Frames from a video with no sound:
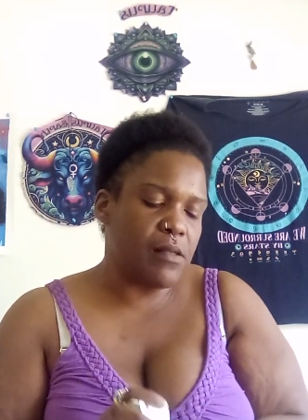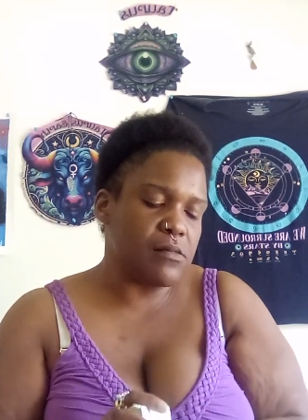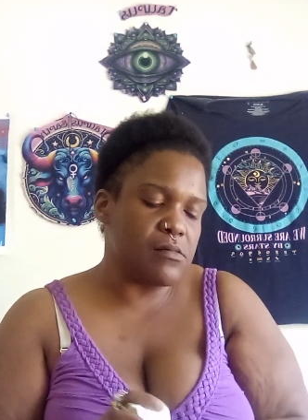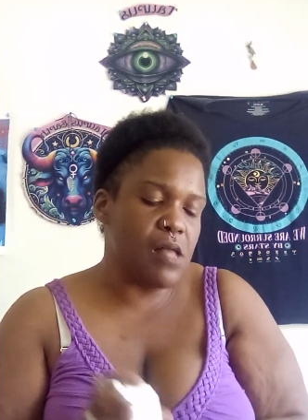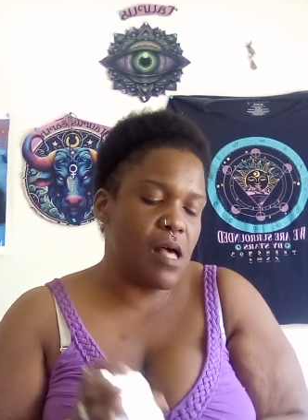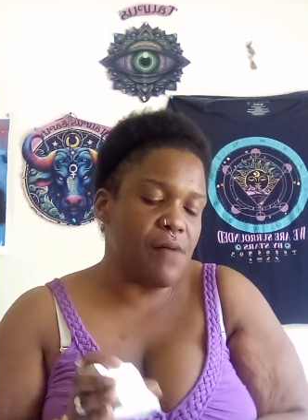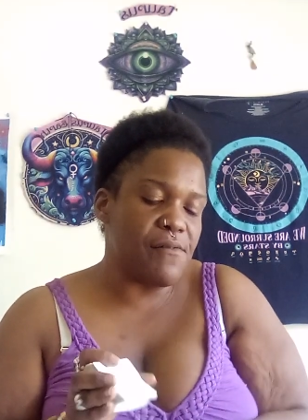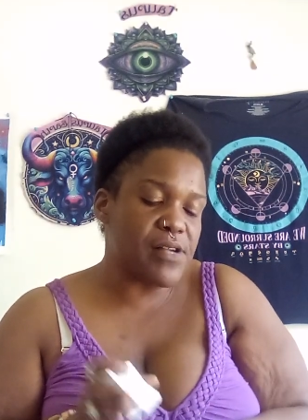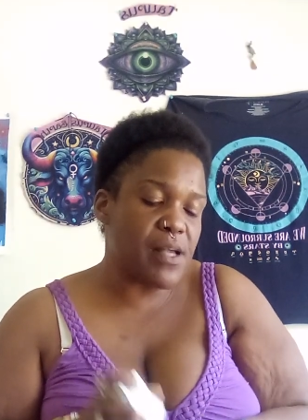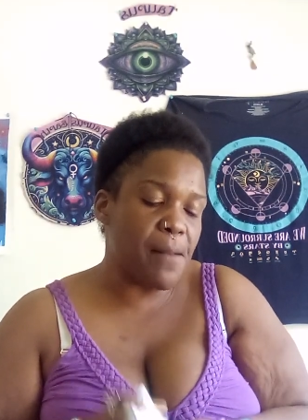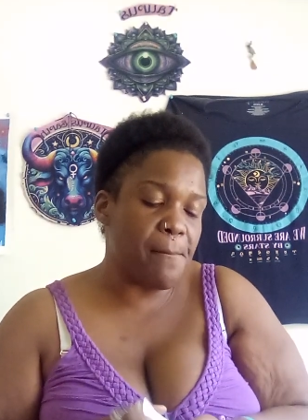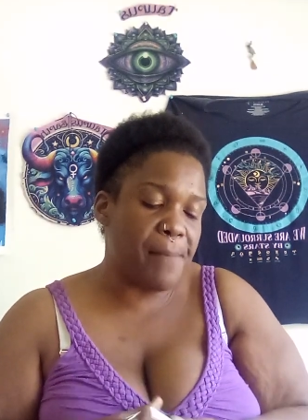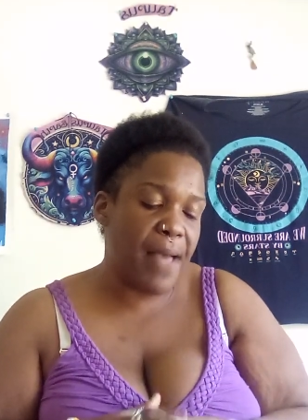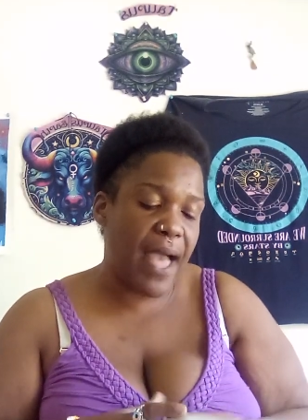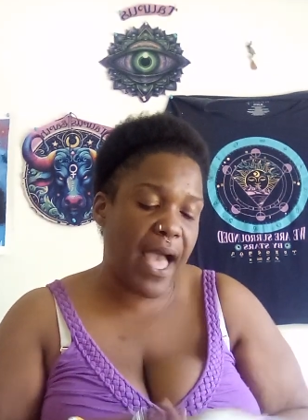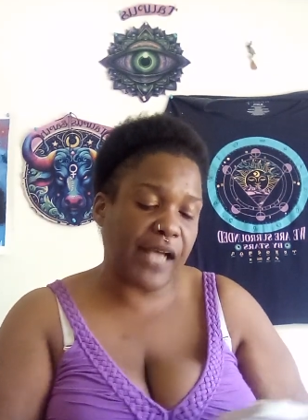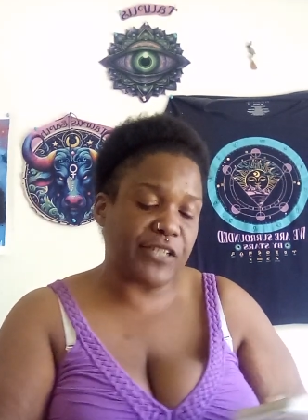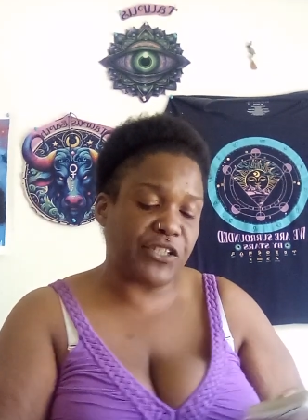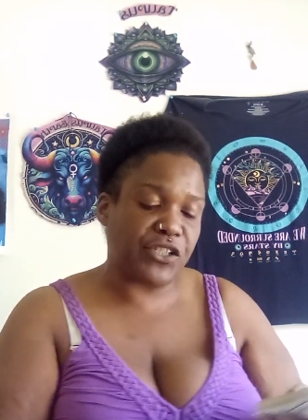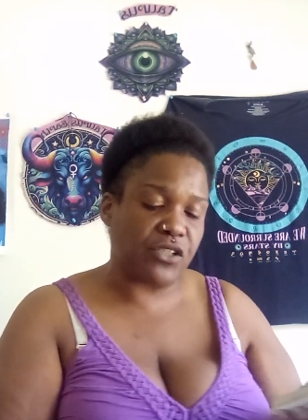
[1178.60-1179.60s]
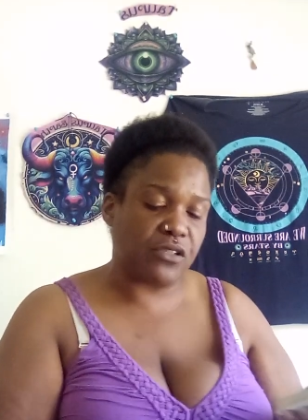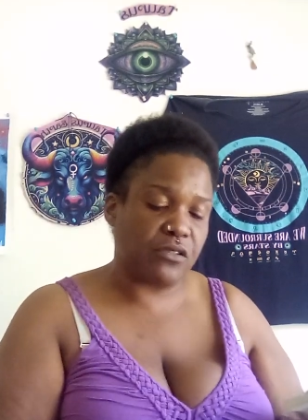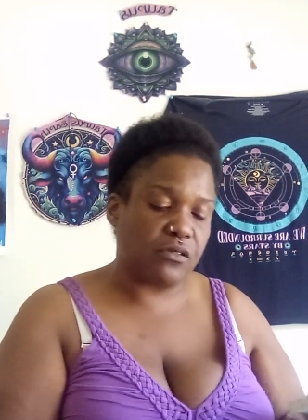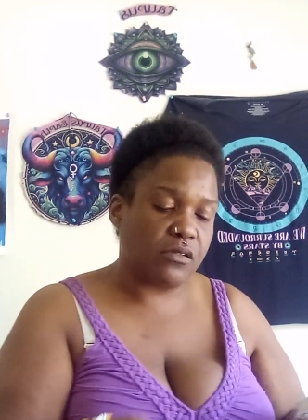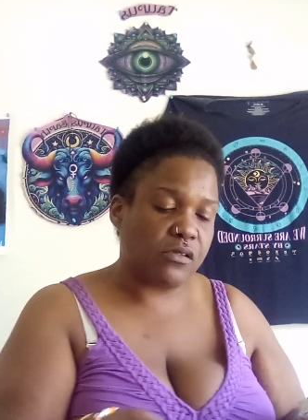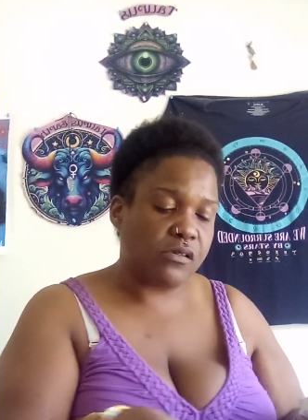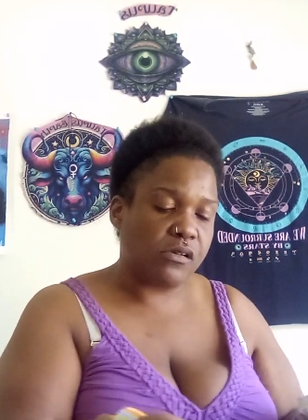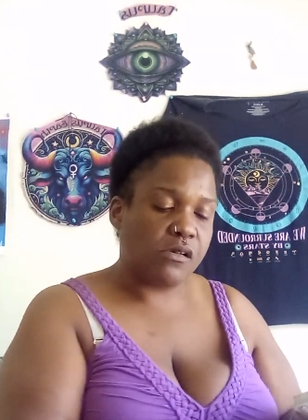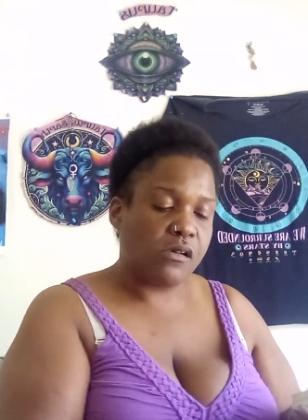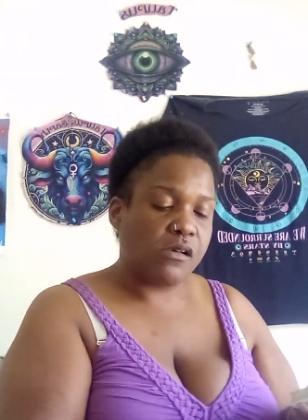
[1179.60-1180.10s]
Love and
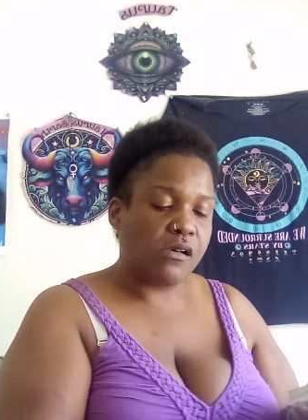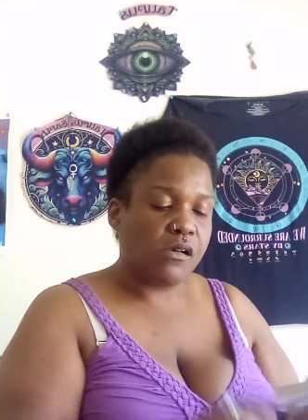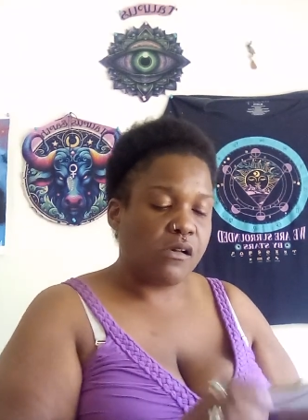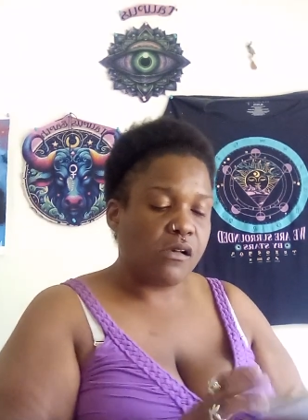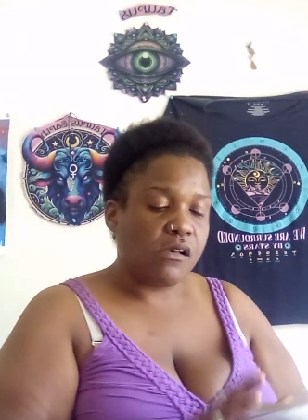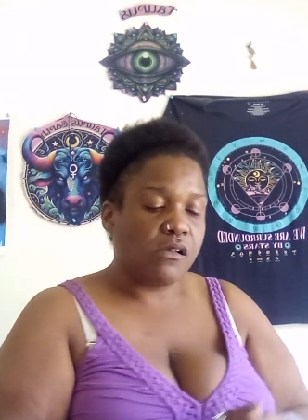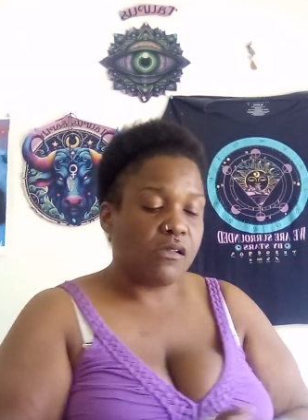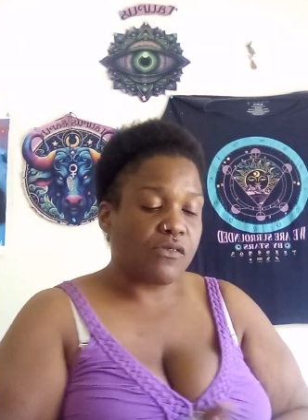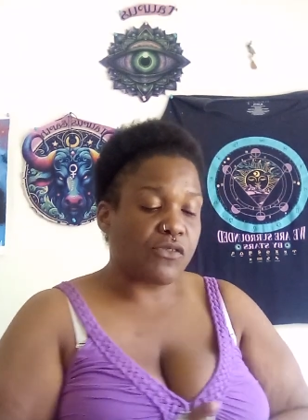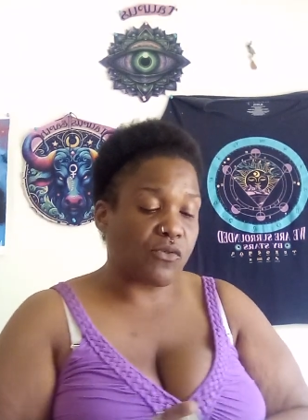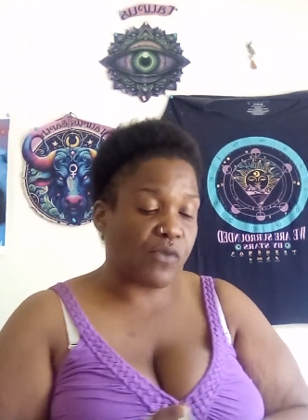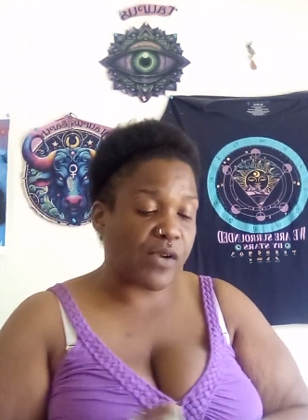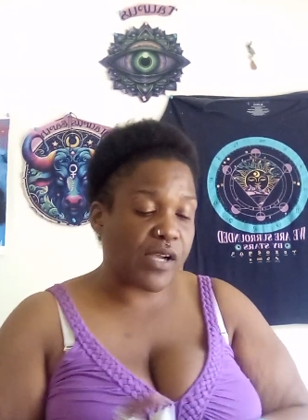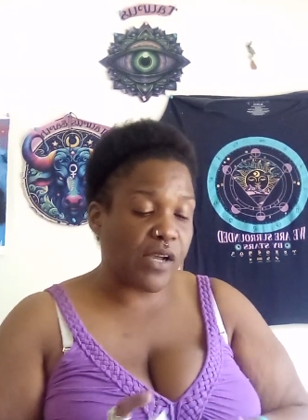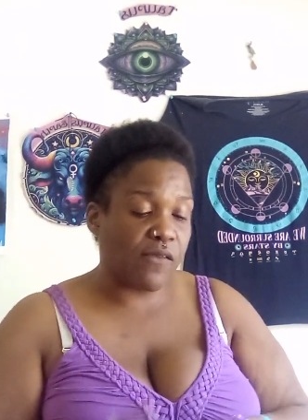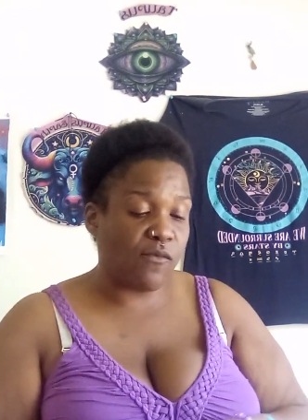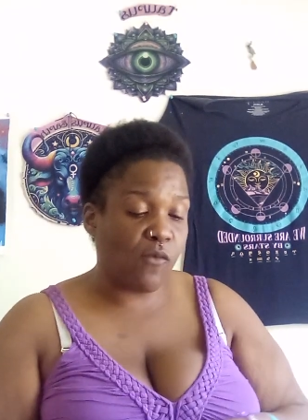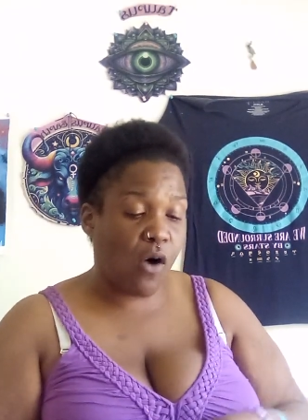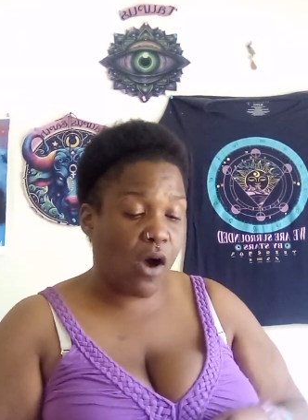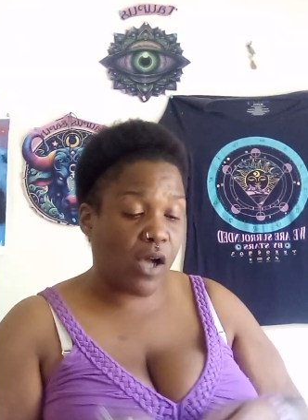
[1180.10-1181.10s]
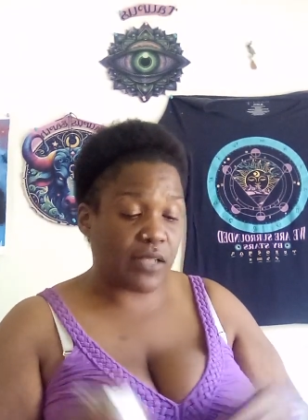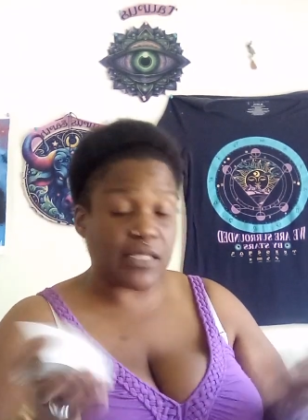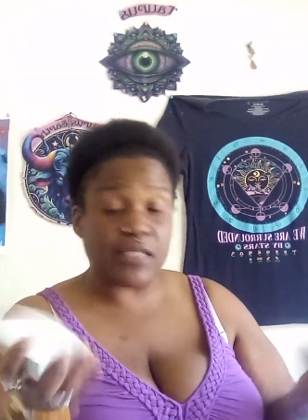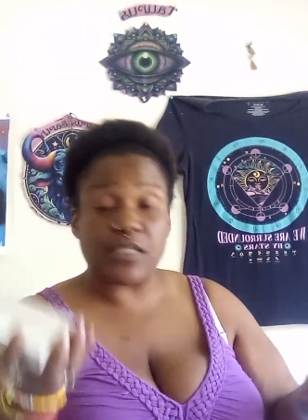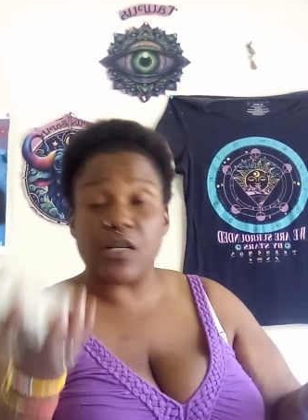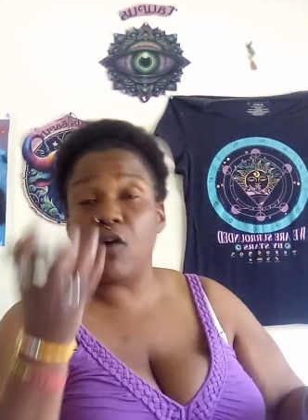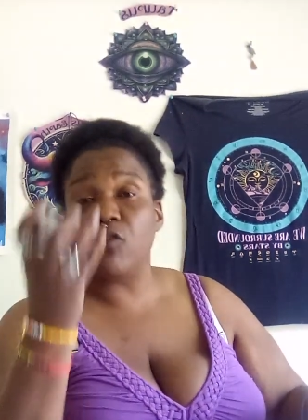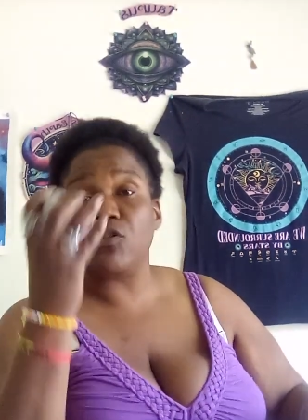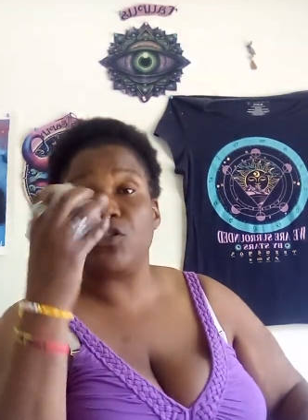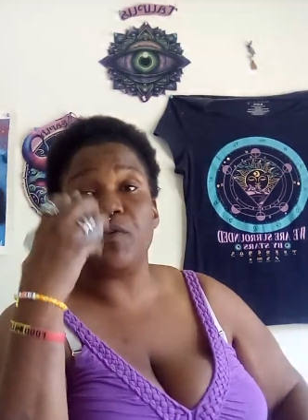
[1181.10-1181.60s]
compassion. 3 of Wands. I
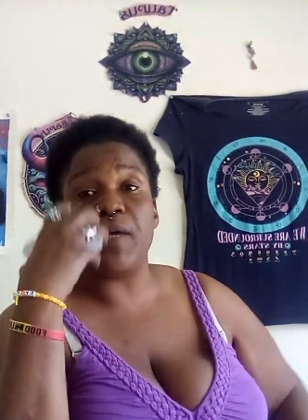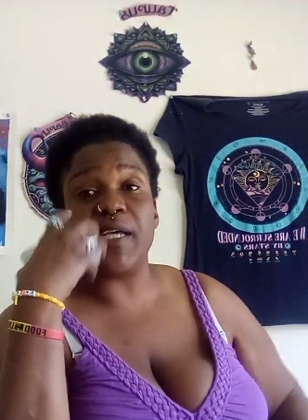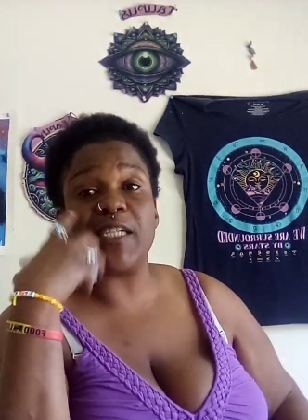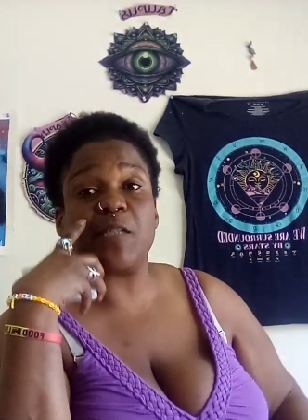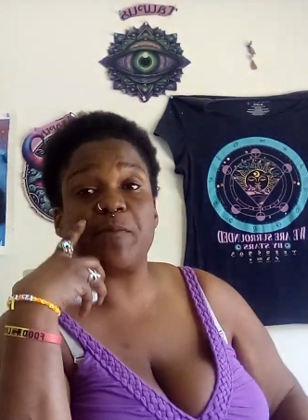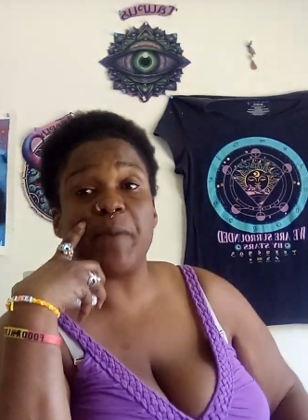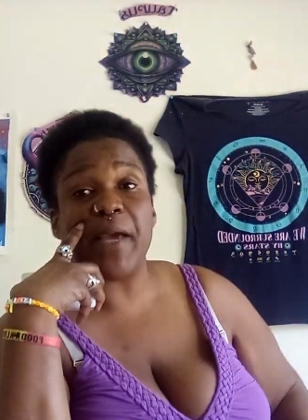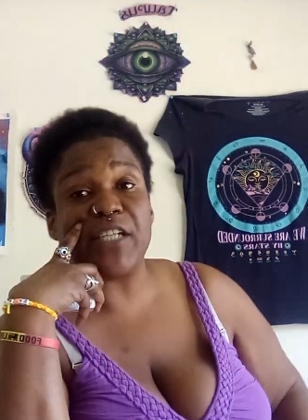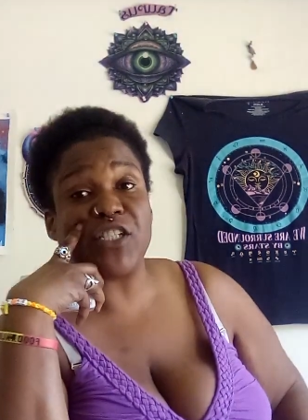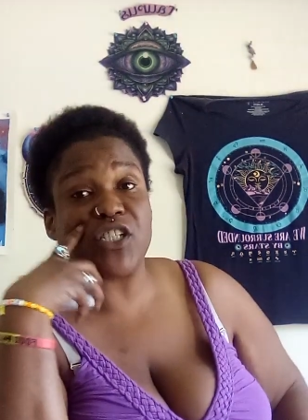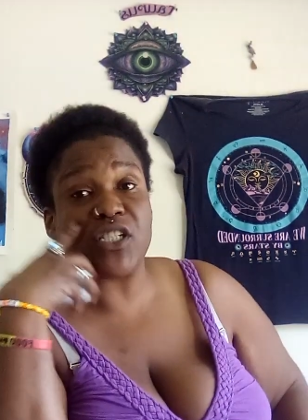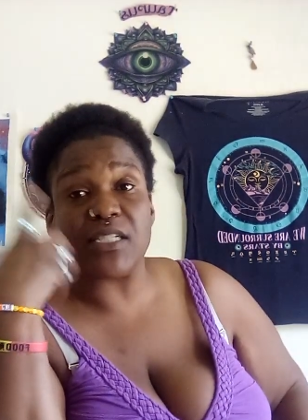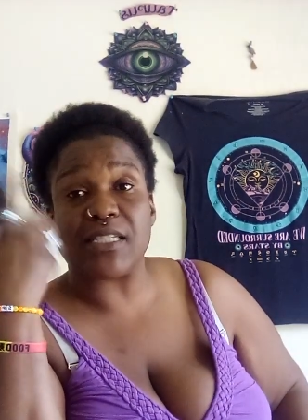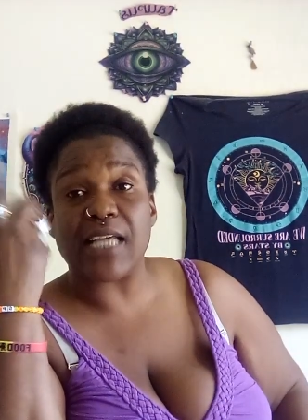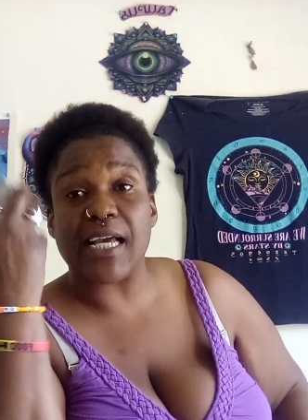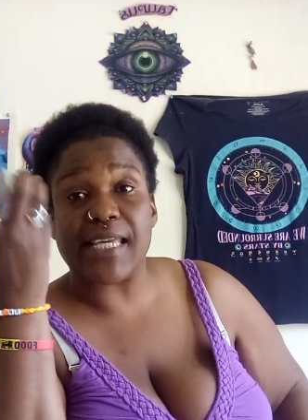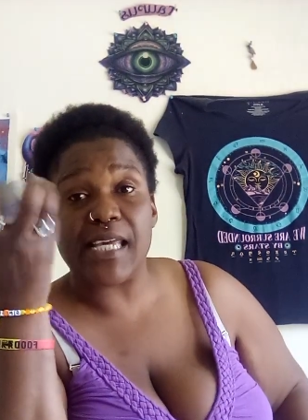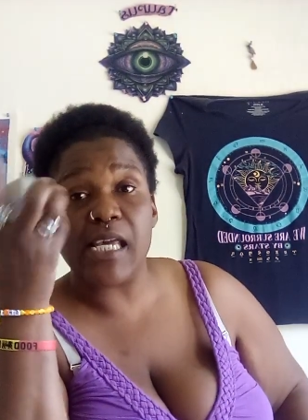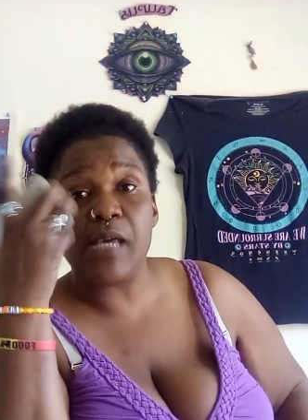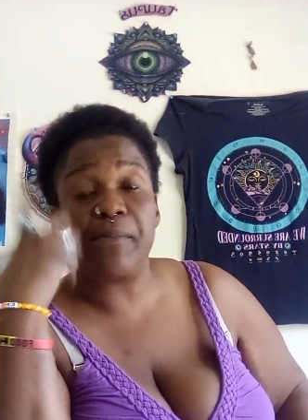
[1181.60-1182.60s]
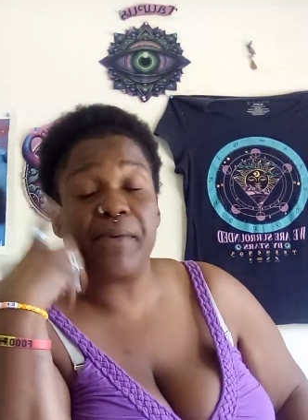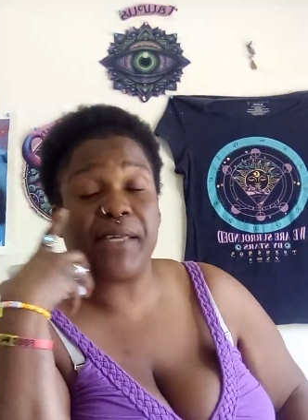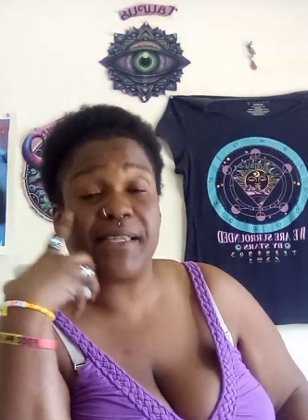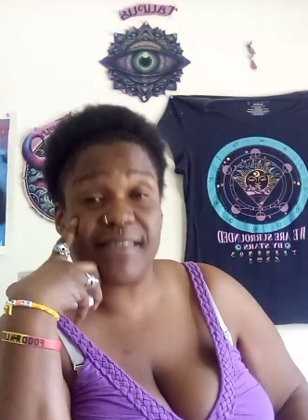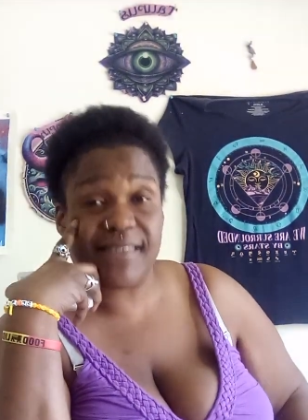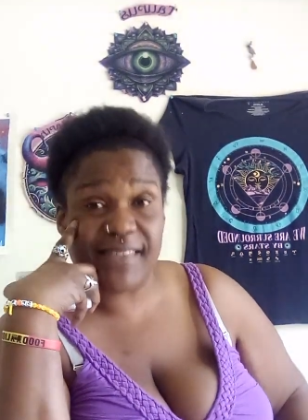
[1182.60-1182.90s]
told you expansion because I keep